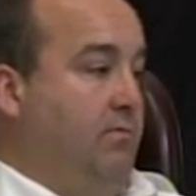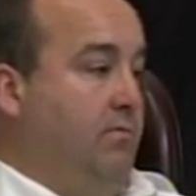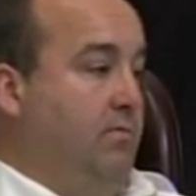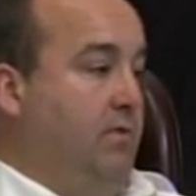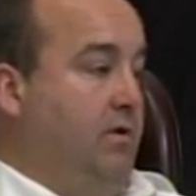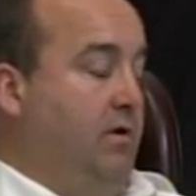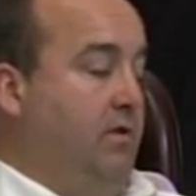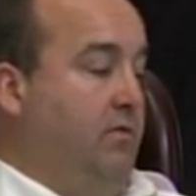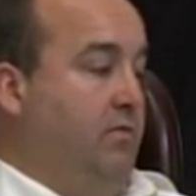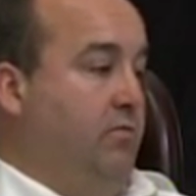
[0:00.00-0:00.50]

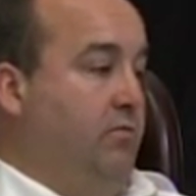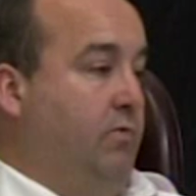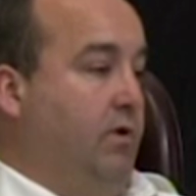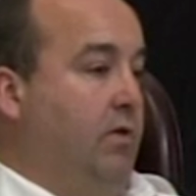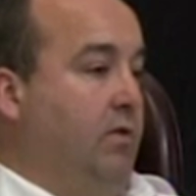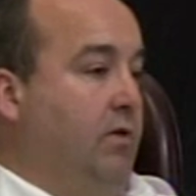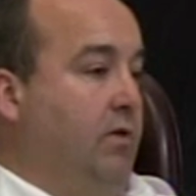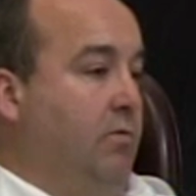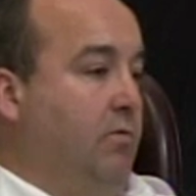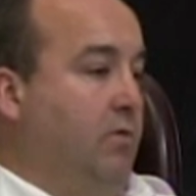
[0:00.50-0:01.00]
is
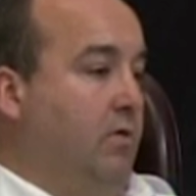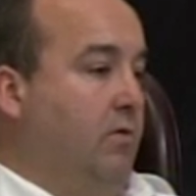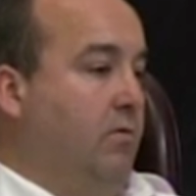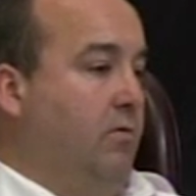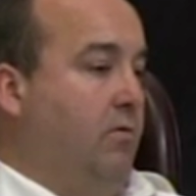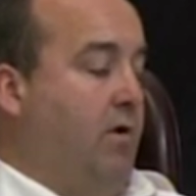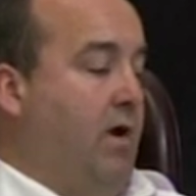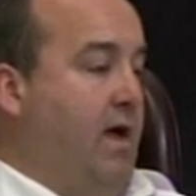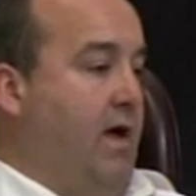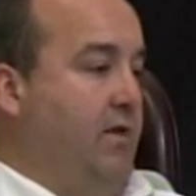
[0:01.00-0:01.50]
really where
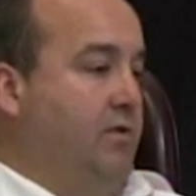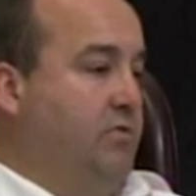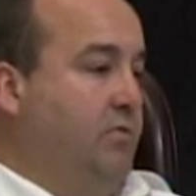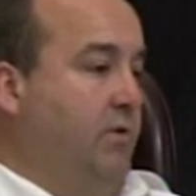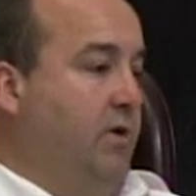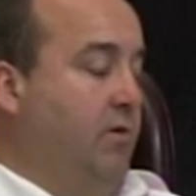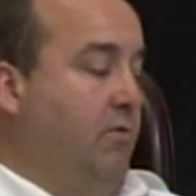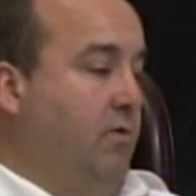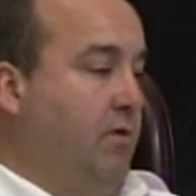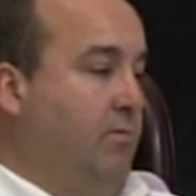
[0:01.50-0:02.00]
we're at,
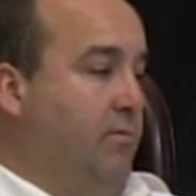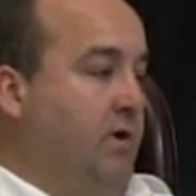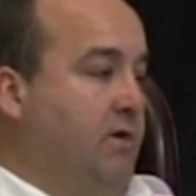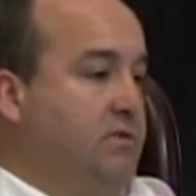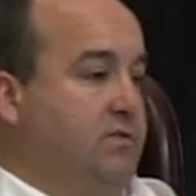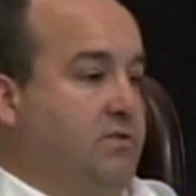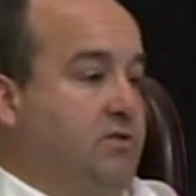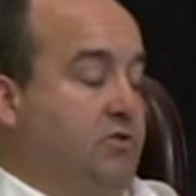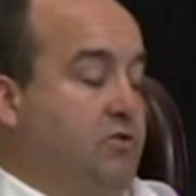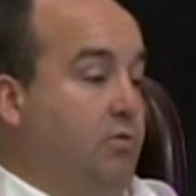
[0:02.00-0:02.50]
21
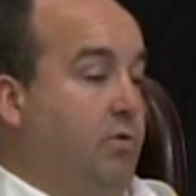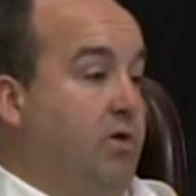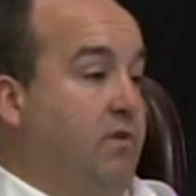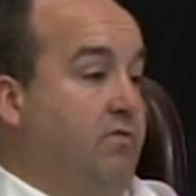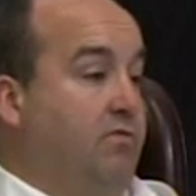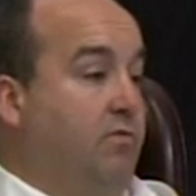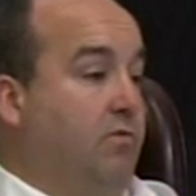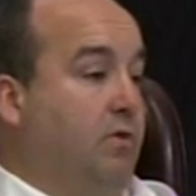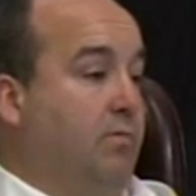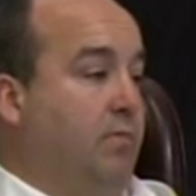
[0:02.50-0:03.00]
months to
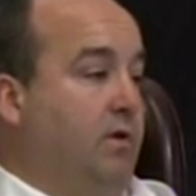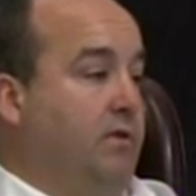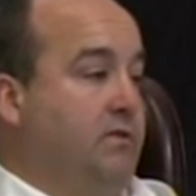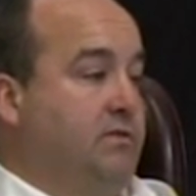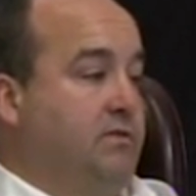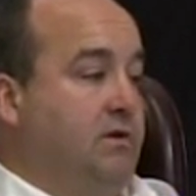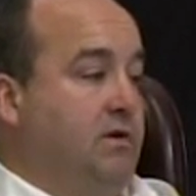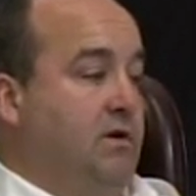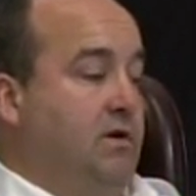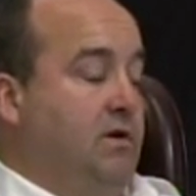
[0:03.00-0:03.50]
24
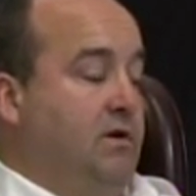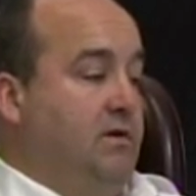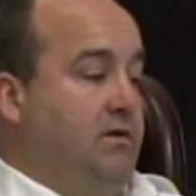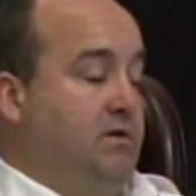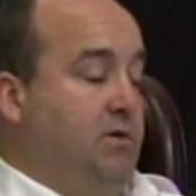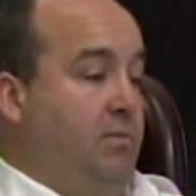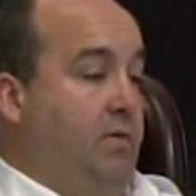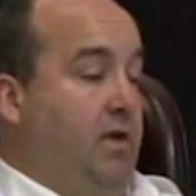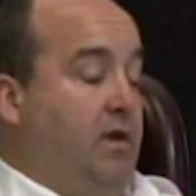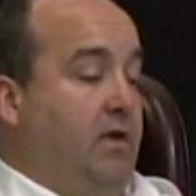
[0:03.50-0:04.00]
months,
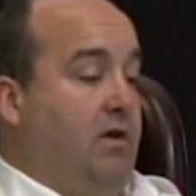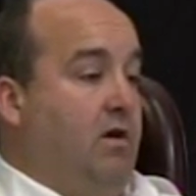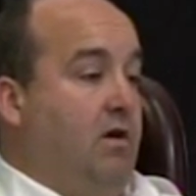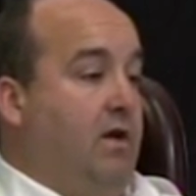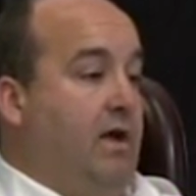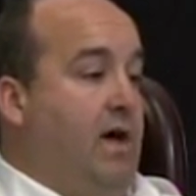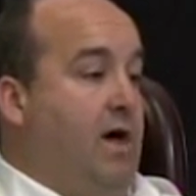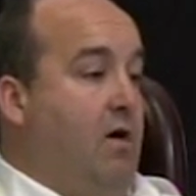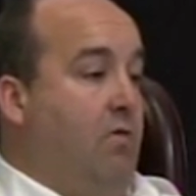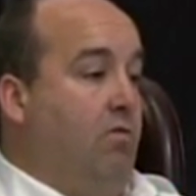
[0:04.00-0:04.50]
depending on
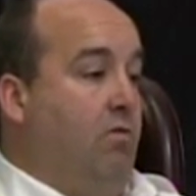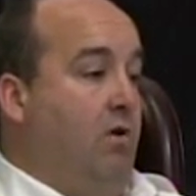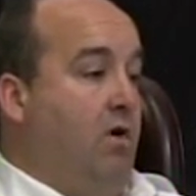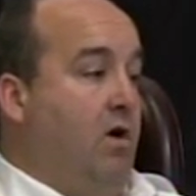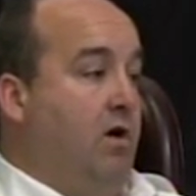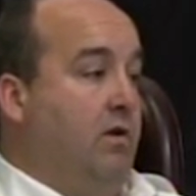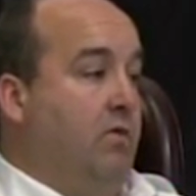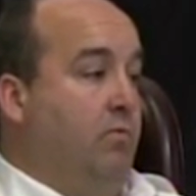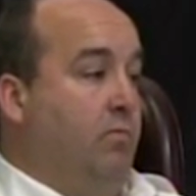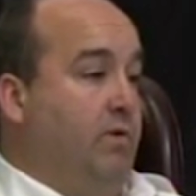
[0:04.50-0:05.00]
how
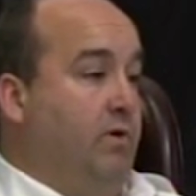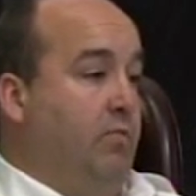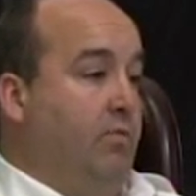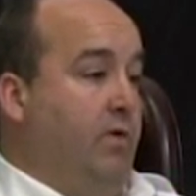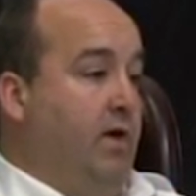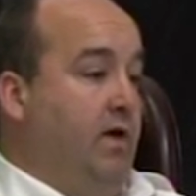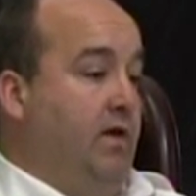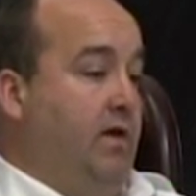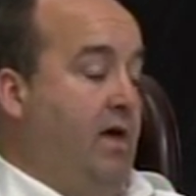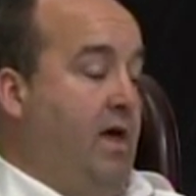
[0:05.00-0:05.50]
long we
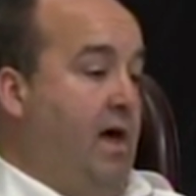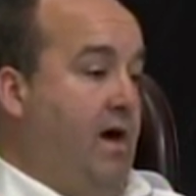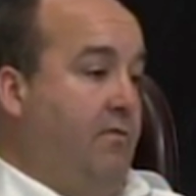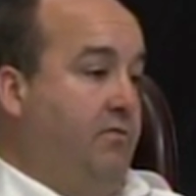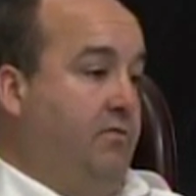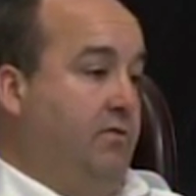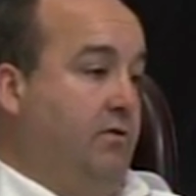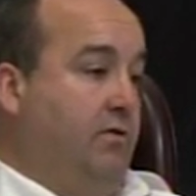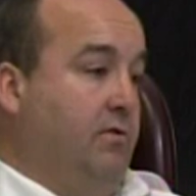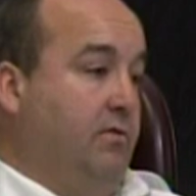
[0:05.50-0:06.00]
wait
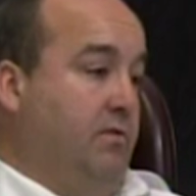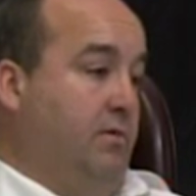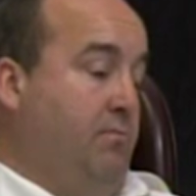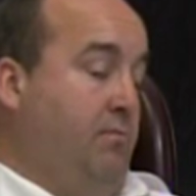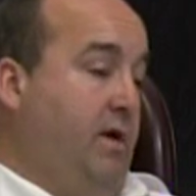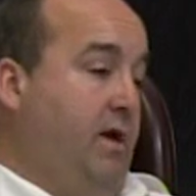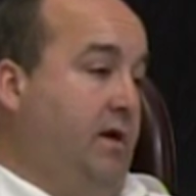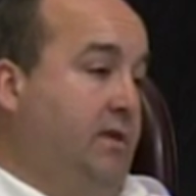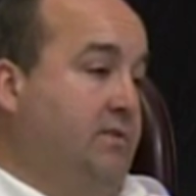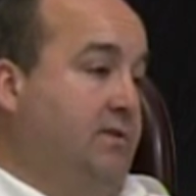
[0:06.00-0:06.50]
after the
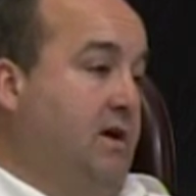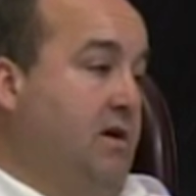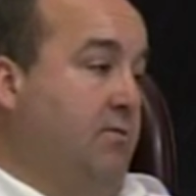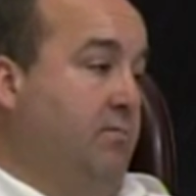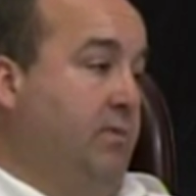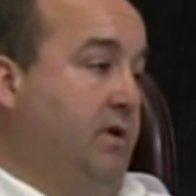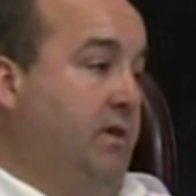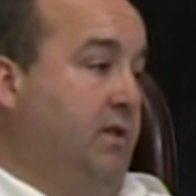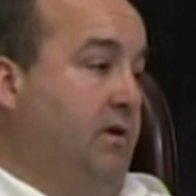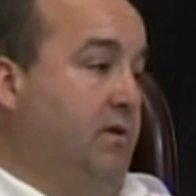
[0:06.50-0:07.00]
May town
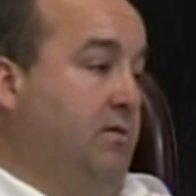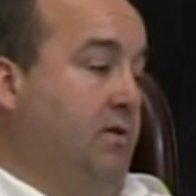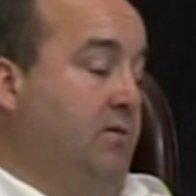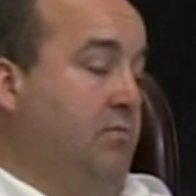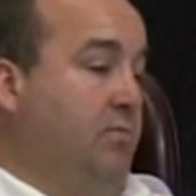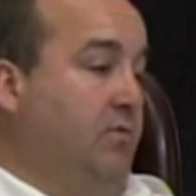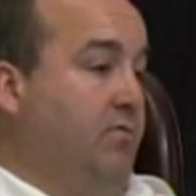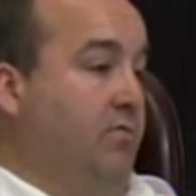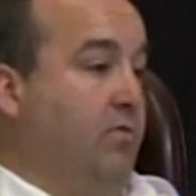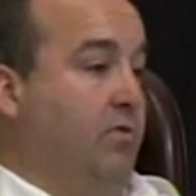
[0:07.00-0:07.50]
meeting and
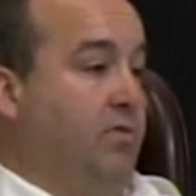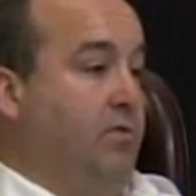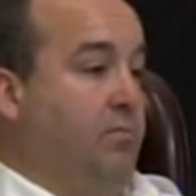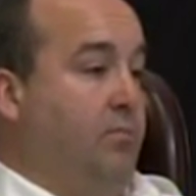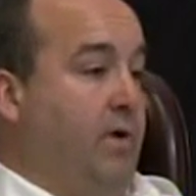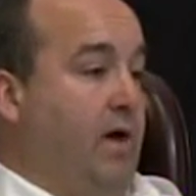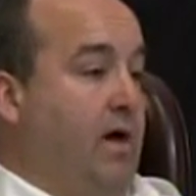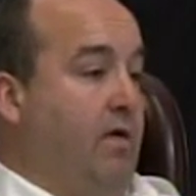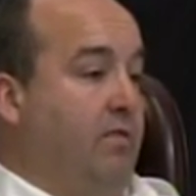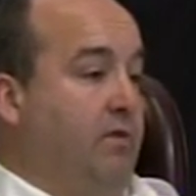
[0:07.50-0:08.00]
before the
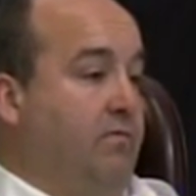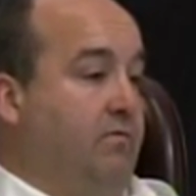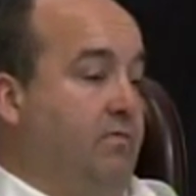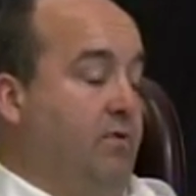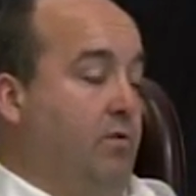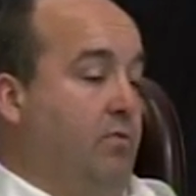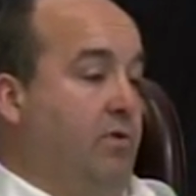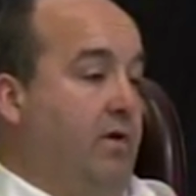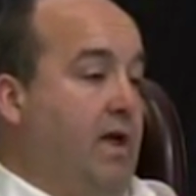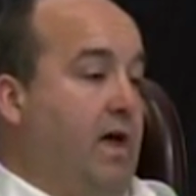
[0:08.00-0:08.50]
ballot
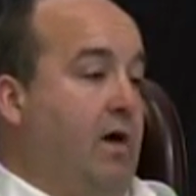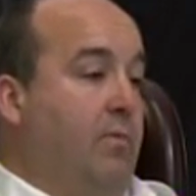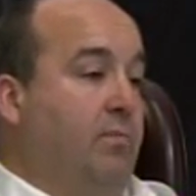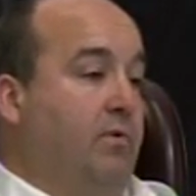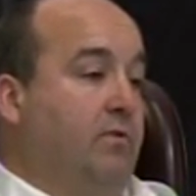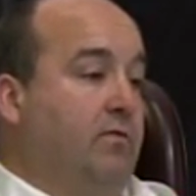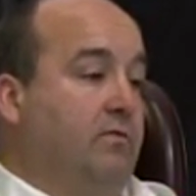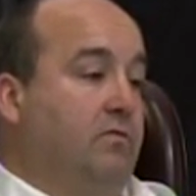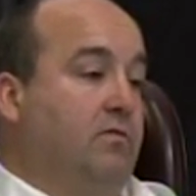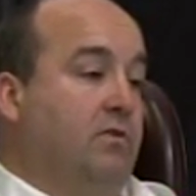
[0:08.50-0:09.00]
vote
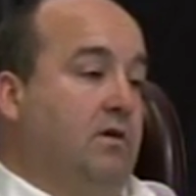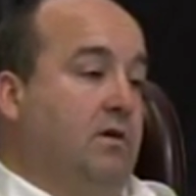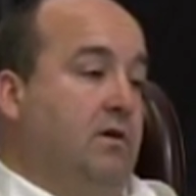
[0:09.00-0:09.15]
happens.